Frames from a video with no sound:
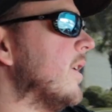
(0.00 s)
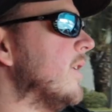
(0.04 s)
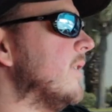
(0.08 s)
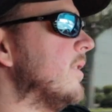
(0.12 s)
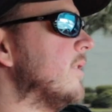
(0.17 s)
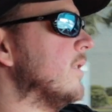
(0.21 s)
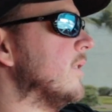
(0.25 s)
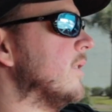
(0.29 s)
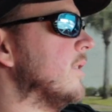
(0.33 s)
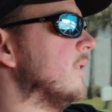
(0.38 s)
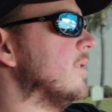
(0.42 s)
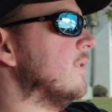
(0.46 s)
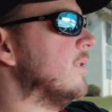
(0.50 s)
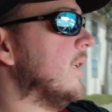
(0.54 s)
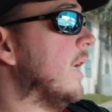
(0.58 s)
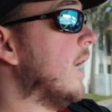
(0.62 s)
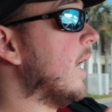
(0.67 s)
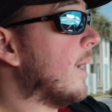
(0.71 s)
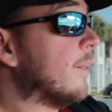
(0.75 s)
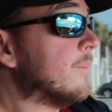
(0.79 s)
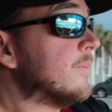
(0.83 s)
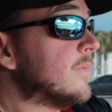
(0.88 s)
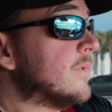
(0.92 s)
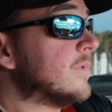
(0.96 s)
us. And
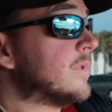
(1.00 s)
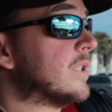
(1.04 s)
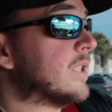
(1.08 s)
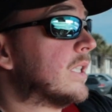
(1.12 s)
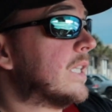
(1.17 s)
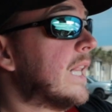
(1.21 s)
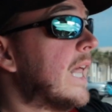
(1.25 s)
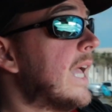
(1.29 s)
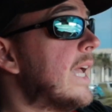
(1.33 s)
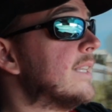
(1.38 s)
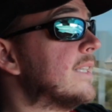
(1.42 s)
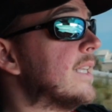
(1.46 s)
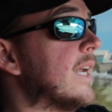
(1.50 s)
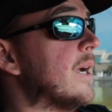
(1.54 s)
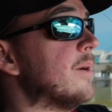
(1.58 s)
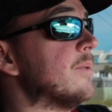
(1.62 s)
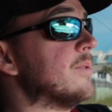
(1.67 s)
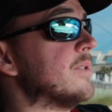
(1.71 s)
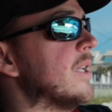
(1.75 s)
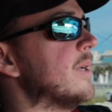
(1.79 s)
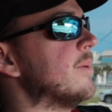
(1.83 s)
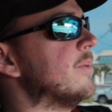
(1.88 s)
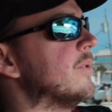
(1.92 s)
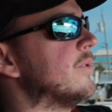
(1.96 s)
yeah, I'm just glad that I
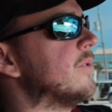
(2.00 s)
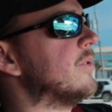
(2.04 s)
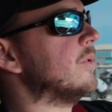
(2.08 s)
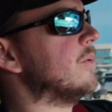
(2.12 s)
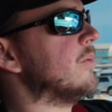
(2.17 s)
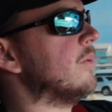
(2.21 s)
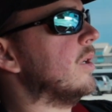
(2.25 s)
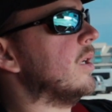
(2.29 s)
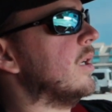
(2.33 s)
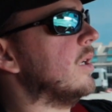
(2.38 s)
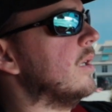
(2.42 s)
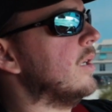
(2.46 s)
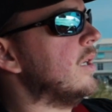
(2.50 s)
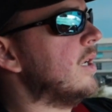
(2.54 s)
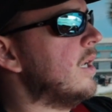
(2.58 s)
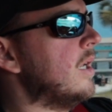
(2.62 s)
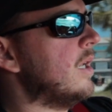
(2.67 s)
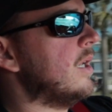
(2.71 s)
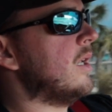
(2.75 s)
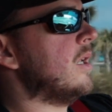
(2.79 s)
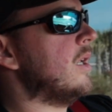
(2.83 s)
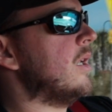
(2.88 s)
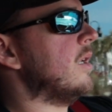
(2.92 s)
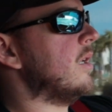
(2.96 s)
was able to,
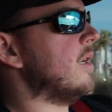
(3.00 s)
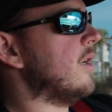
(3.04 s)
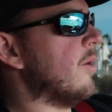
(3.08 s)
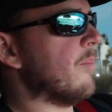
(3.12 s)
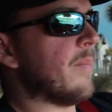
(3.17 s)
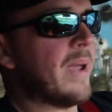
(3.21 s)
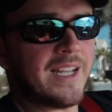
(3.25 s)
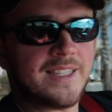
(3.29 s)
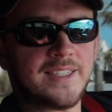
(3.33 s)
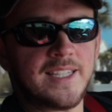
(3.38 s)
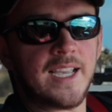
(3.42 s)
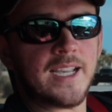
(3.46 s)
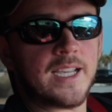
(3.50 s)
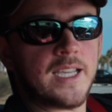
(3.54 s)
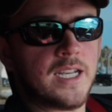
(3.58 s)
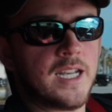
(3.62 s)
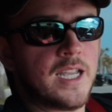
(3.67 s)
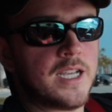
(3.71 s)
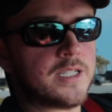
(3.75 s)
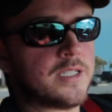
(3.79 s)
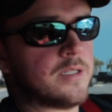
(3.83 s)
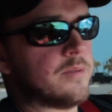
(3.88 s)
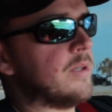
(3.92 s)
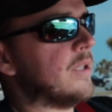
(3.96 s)
you know, make that
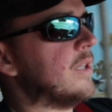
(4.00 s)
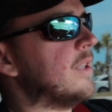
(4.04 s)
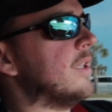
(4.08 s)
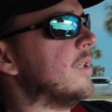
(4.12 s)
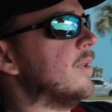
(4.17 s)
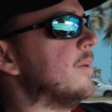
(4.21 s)
connection with